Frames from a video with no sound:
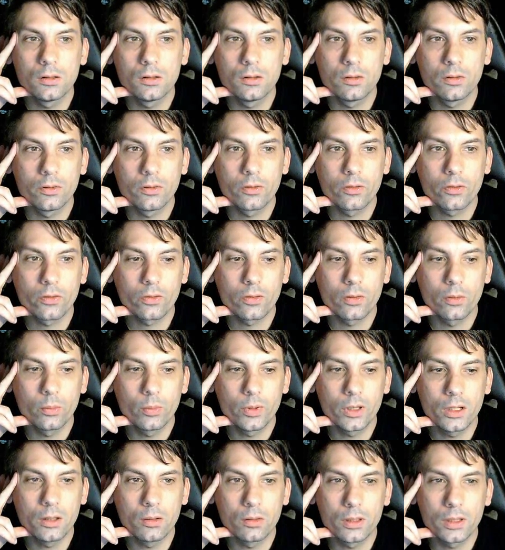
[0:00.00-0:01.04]
So we
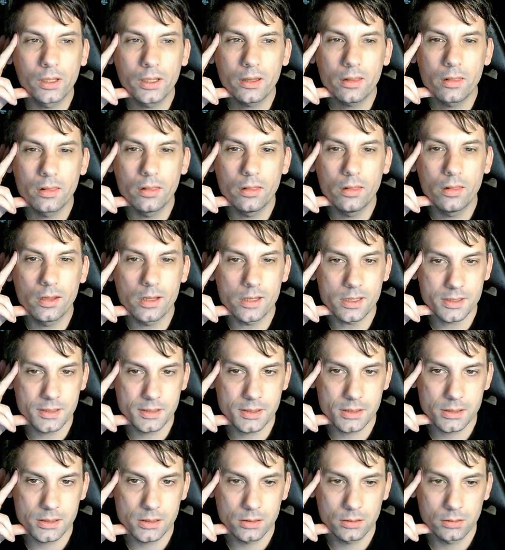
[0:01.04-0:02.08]
go like
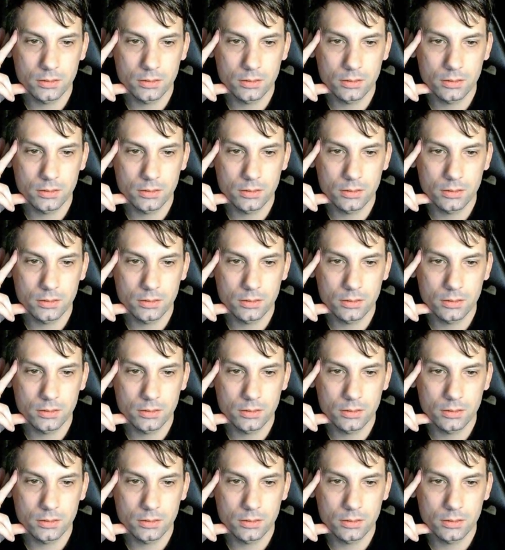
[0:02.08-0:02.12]
this.